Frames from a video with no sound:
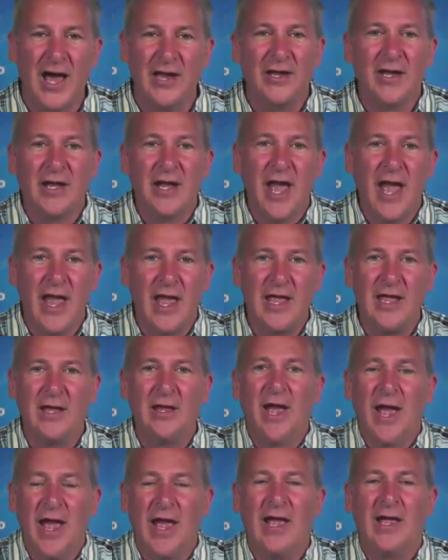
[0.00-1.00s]
not
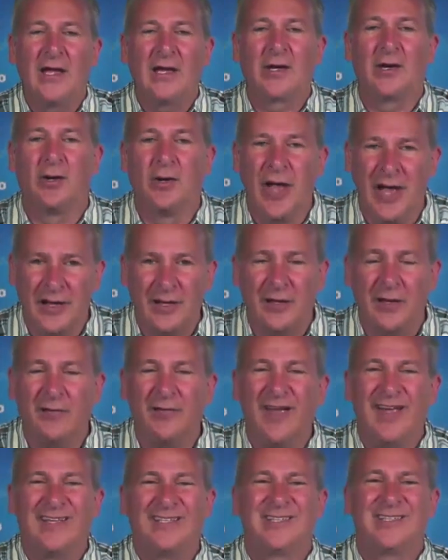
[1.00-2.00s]
a, a
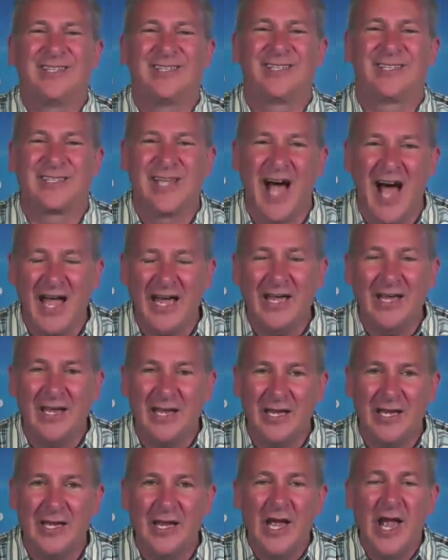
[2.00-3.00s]
collective, a
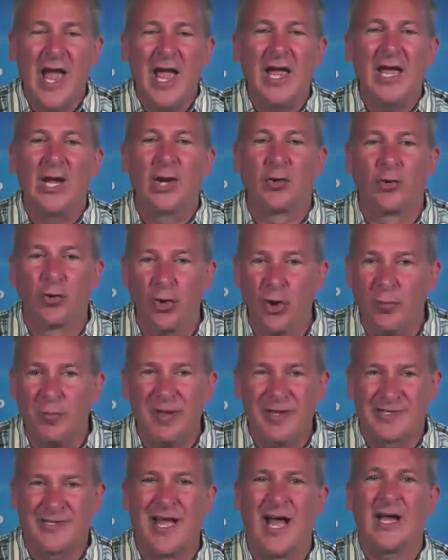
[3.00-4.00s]
society, a
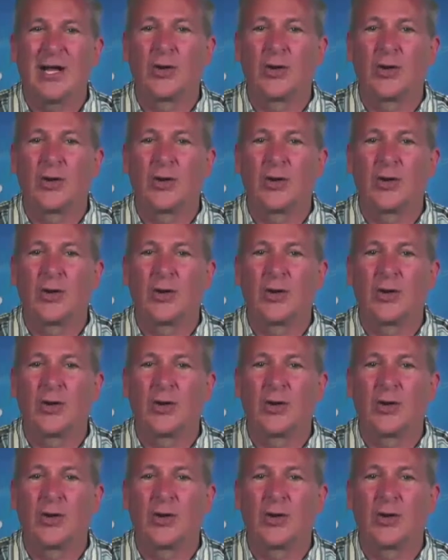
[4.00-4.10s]
group.